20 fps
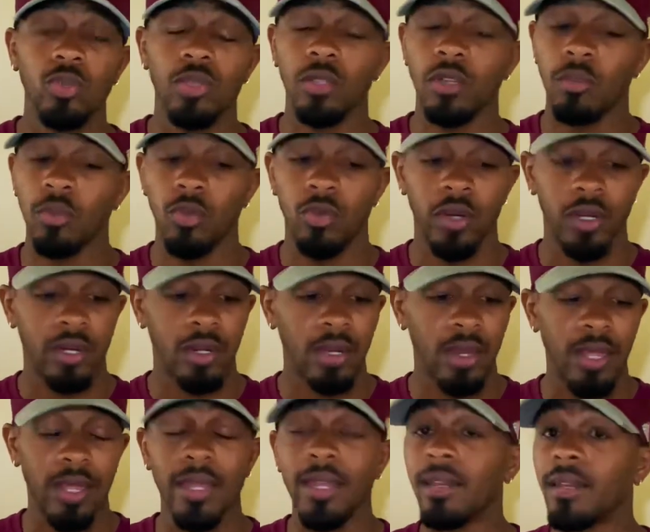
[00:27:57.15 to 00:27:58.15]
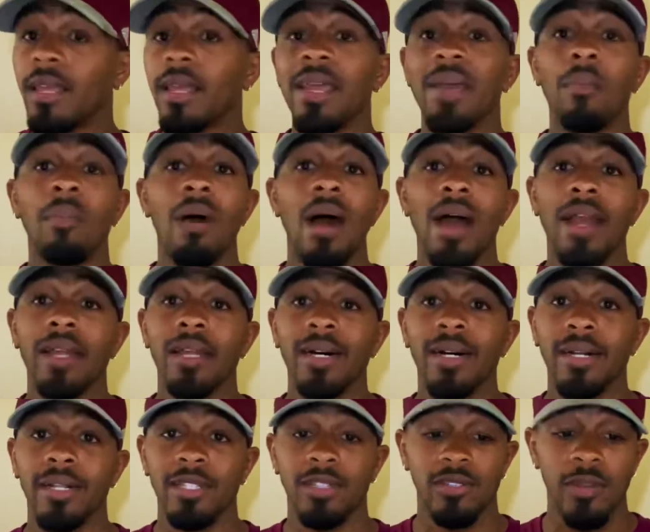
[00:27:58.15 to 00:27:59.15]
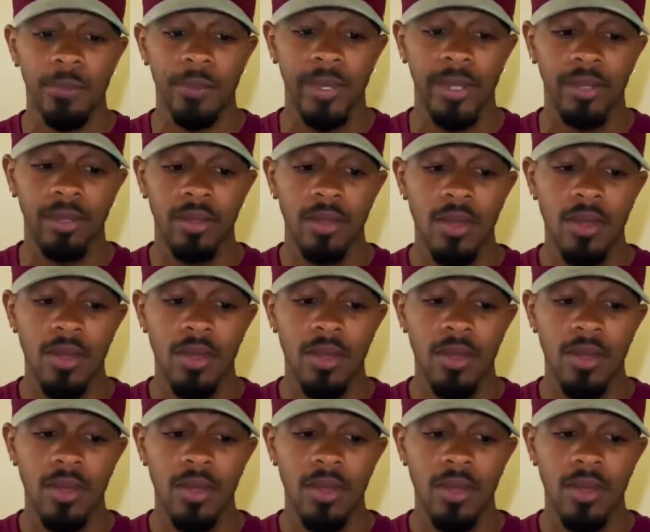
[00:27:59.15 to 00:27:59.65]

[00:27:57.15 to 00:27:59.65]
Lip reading: or number 1 class. In my honest opinion,